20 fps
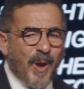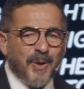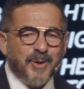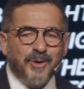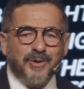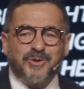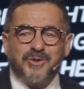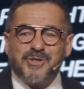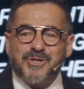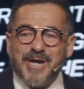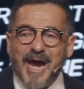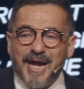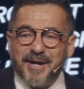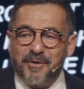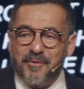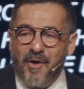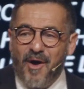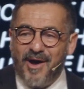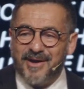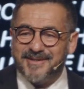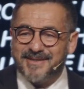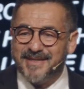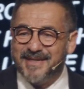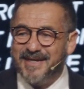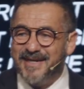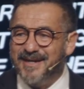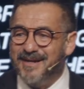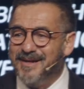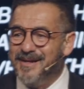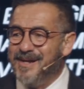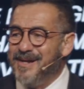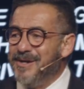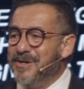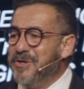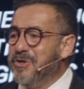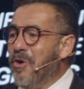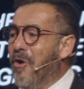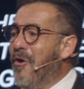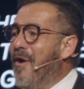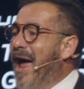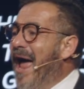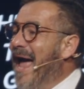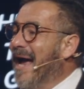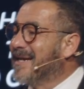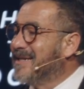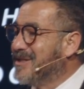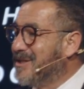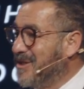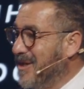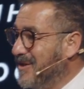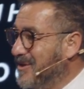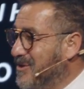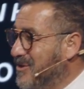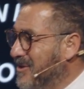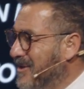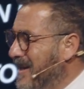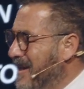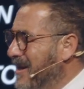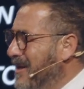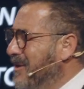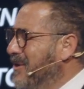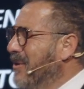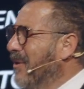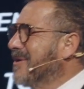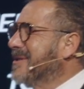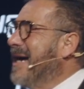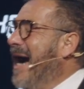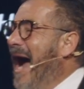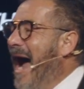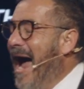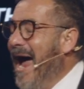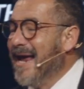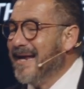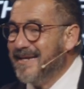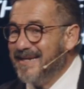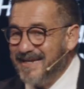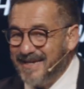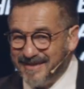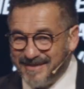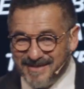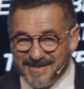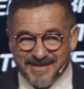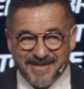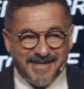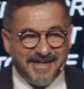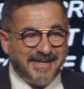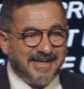your generosity, your actions, your kindness.